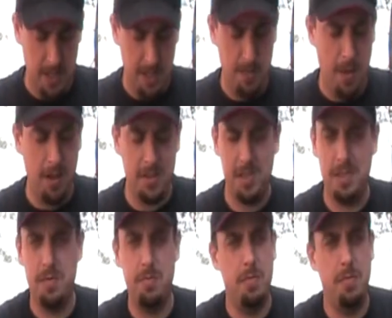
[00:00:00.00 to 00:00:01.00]
the MOLLE
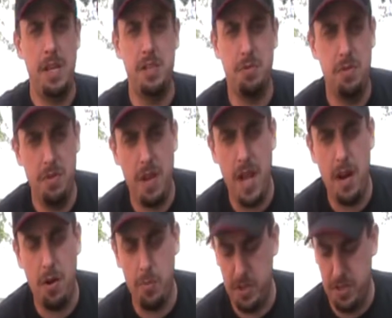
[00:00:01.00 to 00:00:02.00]
system makes it where you can add a
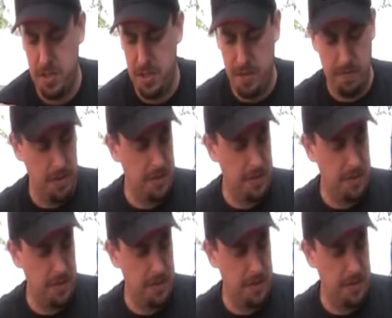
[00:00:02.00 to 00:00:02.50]
whole bunch of stuff.